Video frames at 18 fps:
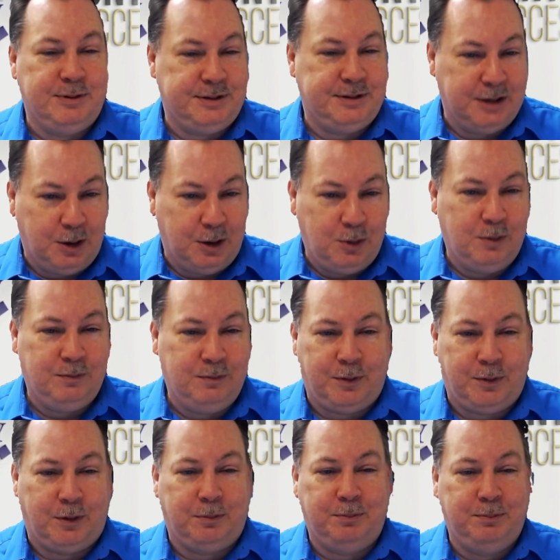I was
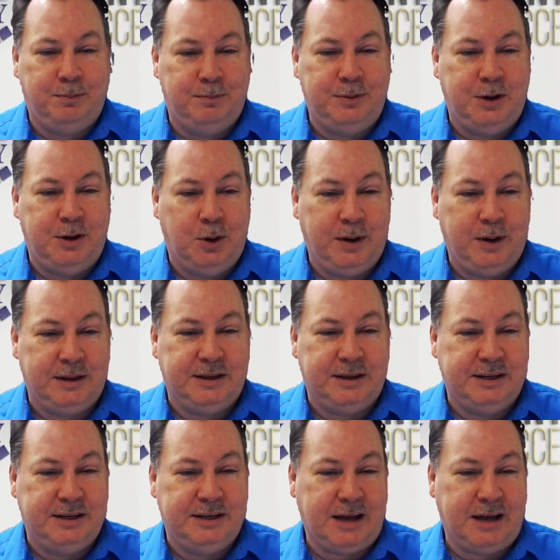known for
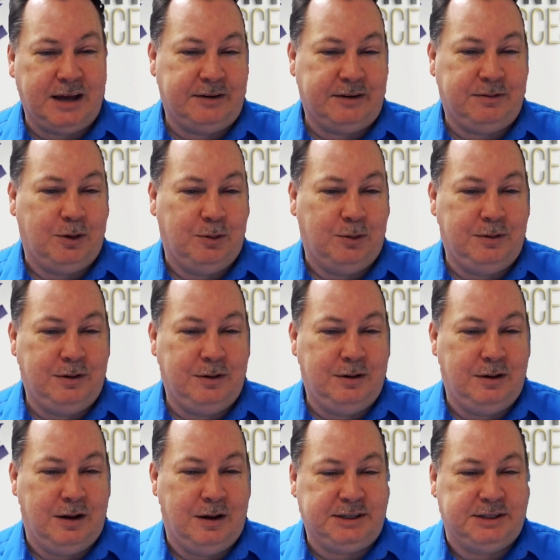doing these cash flow
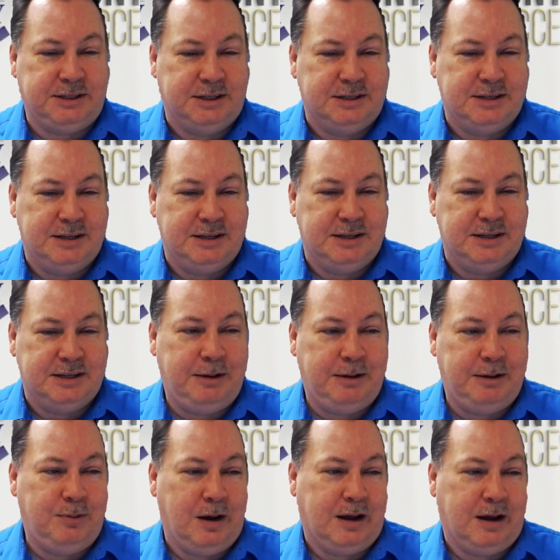projections, and
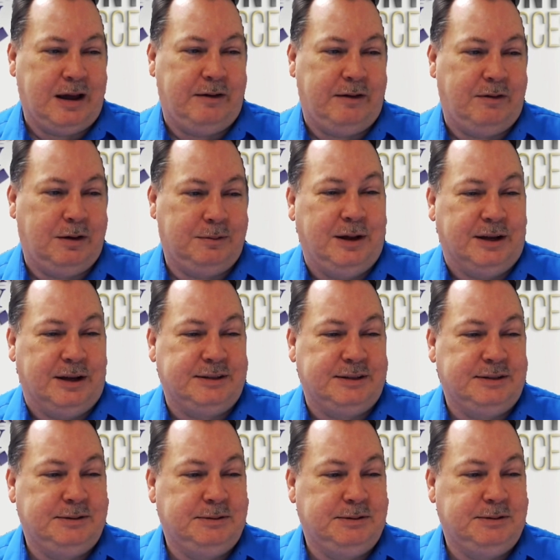they had
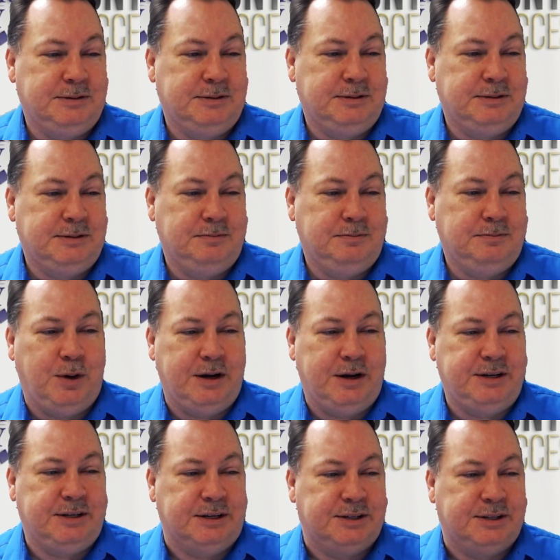complex
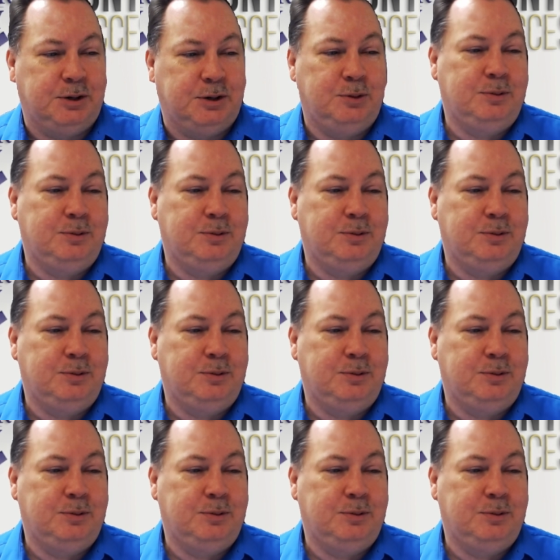situations.